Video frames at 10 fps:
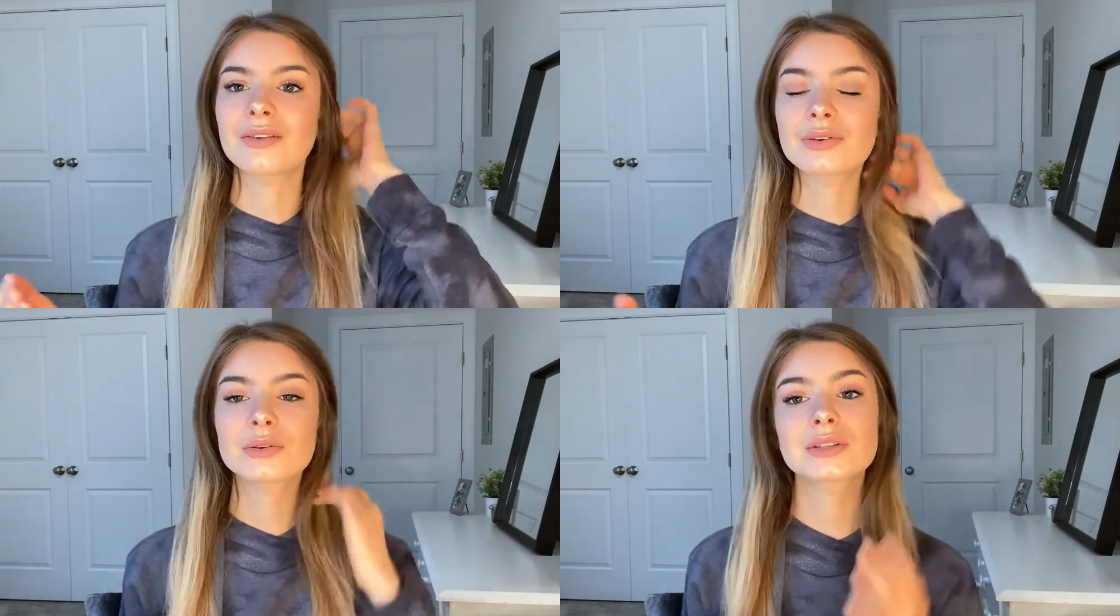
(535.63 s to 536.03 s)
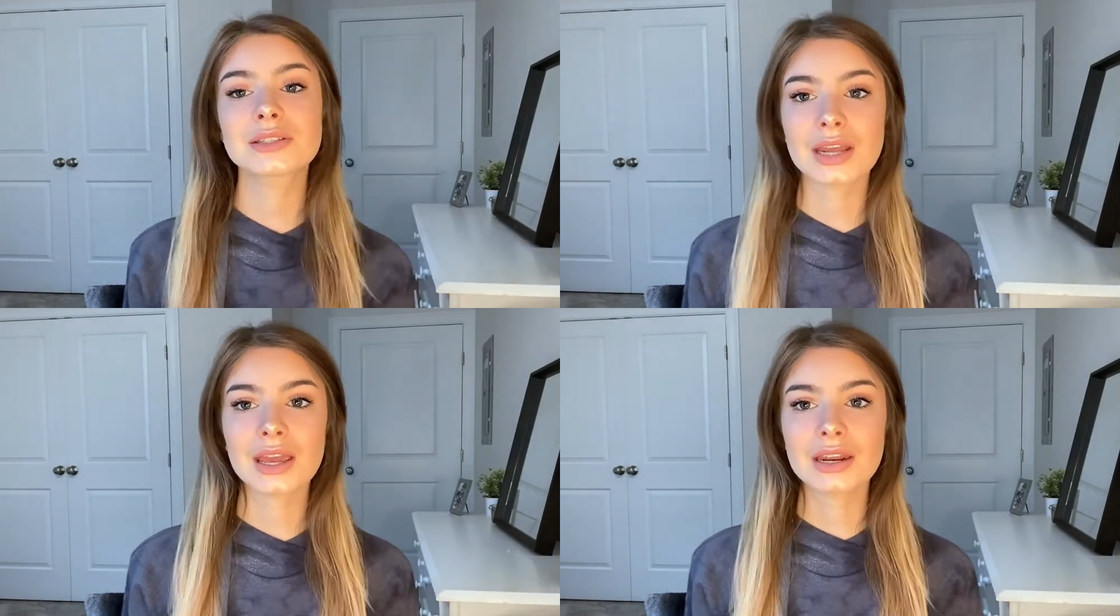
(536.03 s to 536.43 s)
If you
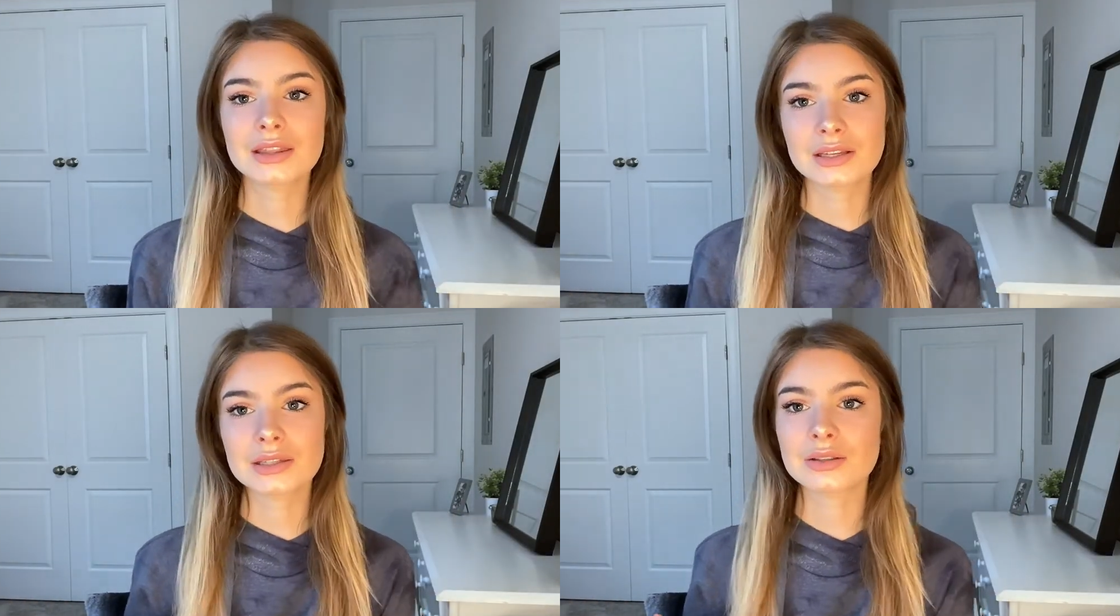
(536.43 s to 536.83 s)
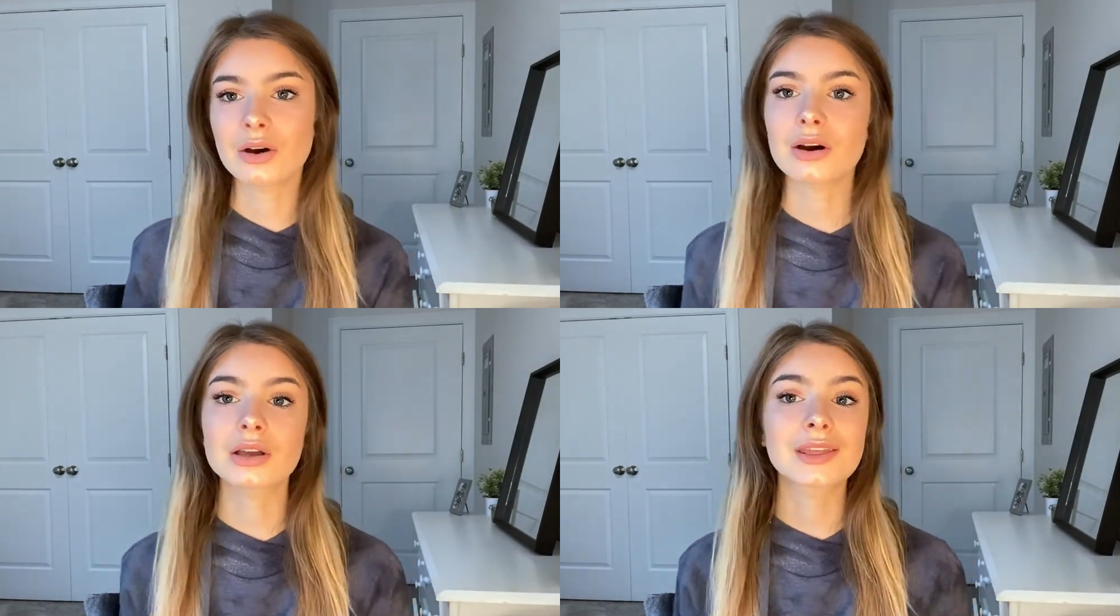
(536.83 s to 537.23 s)
stayed this
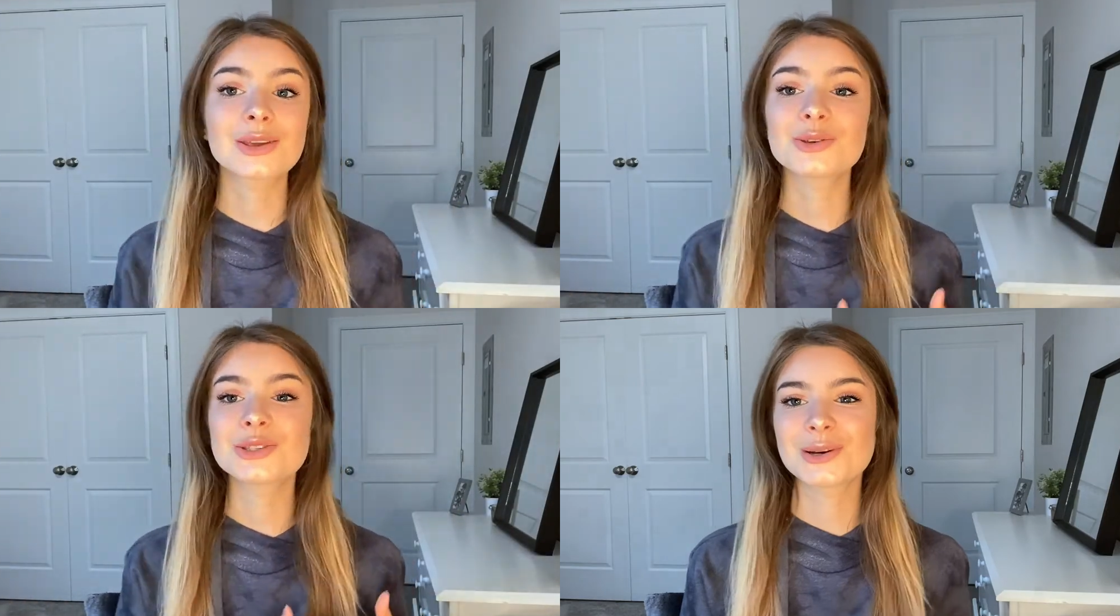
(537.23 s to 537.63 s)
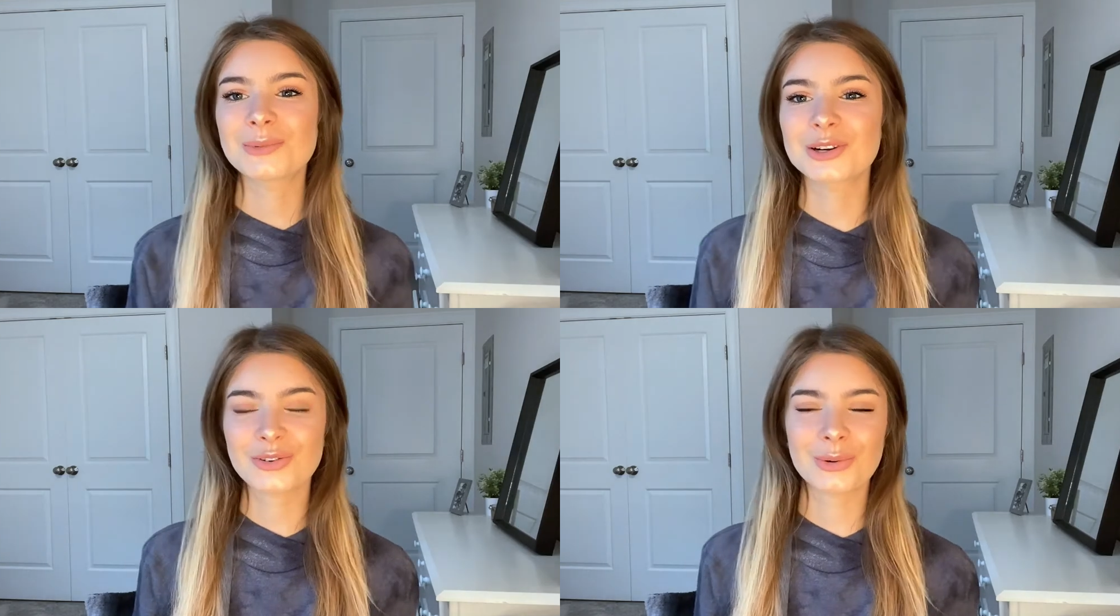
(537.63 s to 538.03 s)
long, thank you so
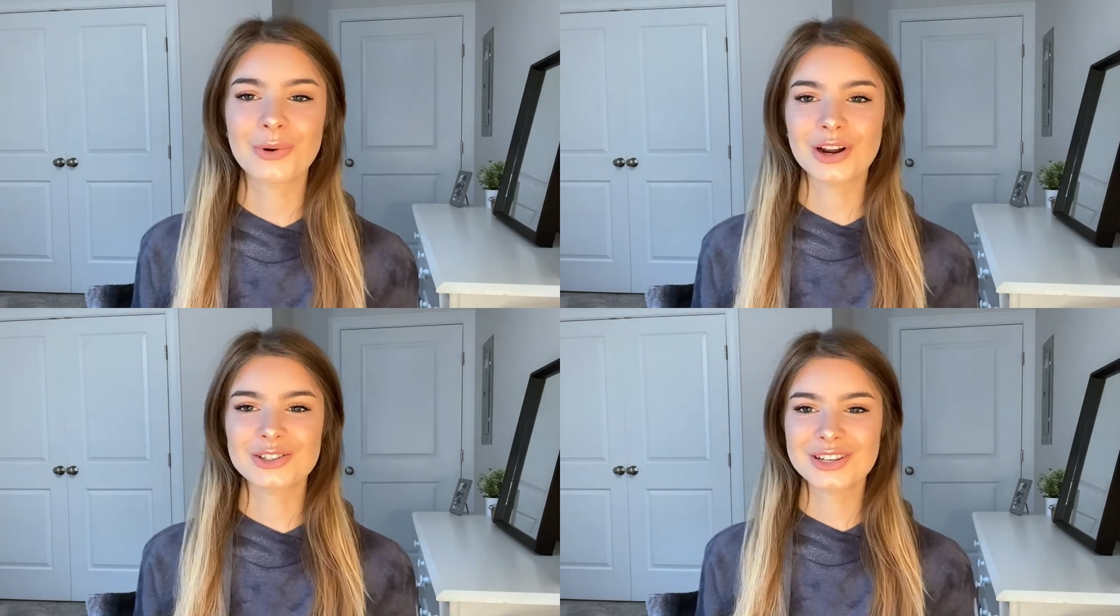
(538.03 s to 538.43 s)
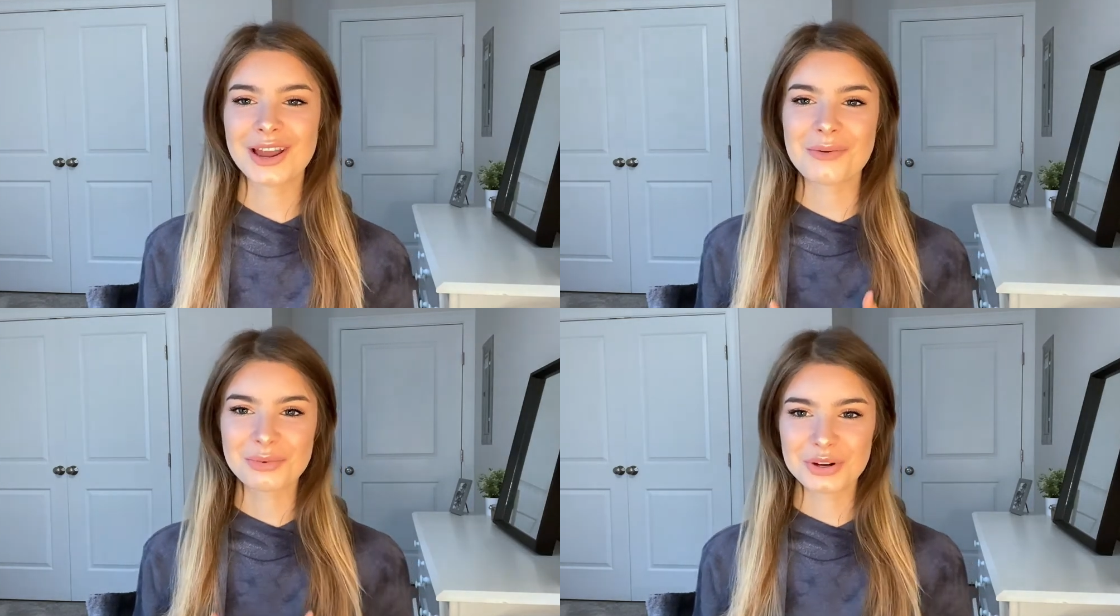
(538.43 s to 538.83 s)
much for watching.
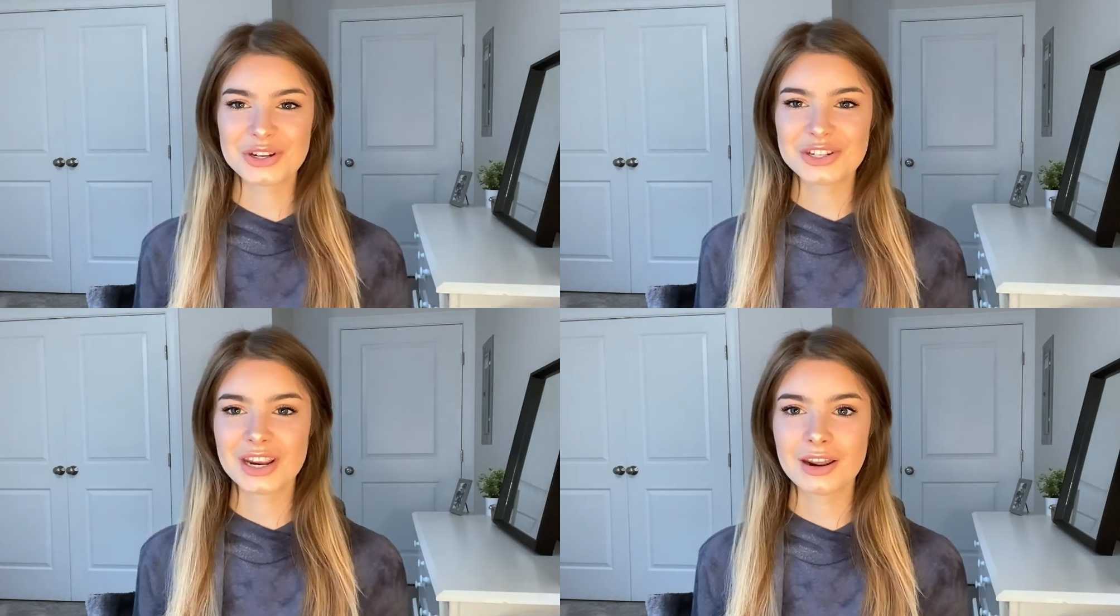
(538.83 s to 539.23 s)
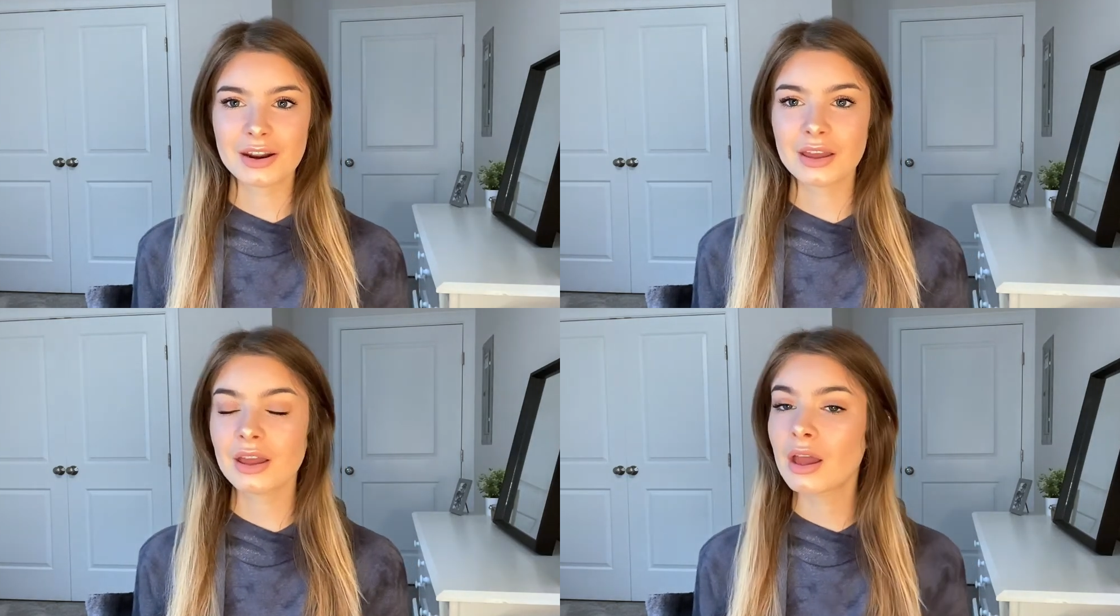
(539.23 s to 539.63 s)
I appreciate
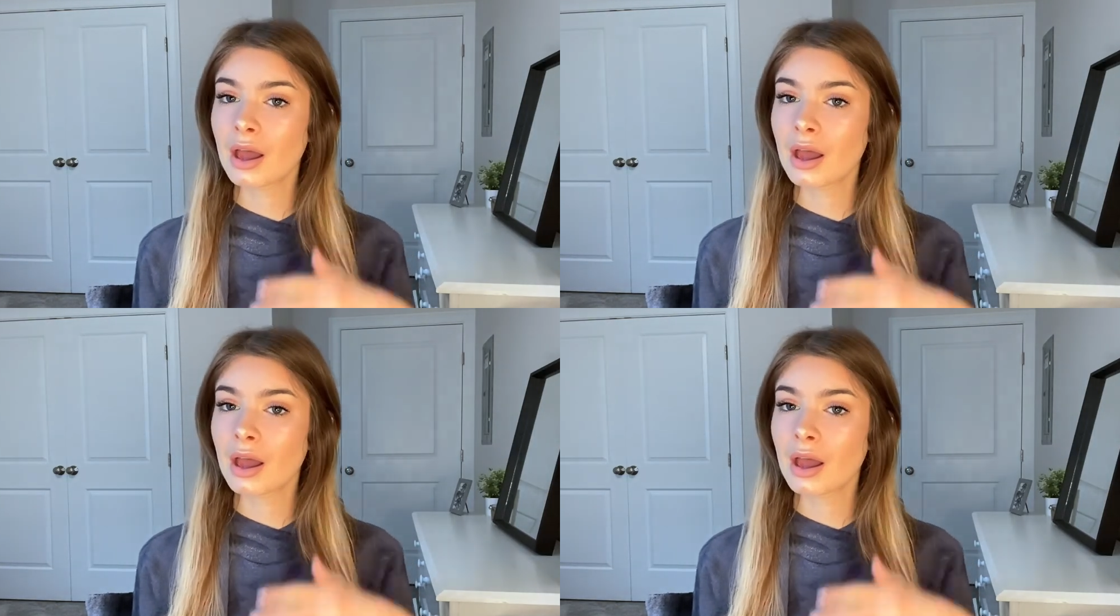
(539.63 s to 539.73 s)
it.